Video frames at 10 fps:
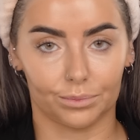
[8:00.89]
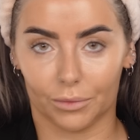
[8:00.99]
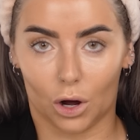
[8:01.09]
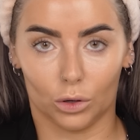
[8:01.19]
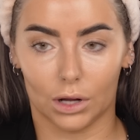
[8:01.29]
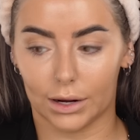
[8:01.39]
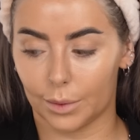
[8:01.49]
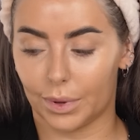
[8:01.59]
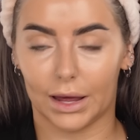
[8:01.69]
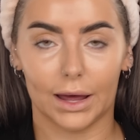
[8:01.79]
whole
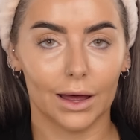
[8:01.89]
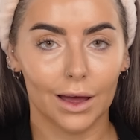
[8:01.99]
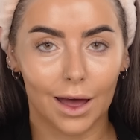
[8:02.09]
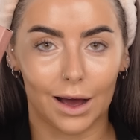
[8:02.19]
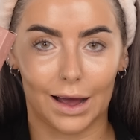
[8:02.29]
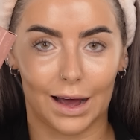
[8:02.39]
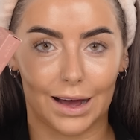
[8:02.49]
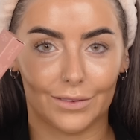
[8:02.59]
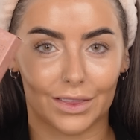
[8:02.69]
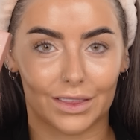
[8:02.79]
lineup here, I
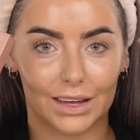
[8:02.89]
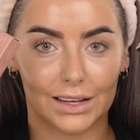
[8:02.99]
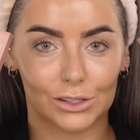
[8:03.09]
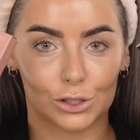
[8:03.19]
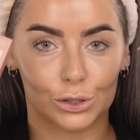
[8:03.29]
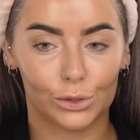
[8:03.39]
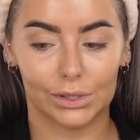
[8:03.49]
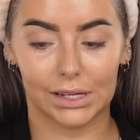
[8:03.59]
have these two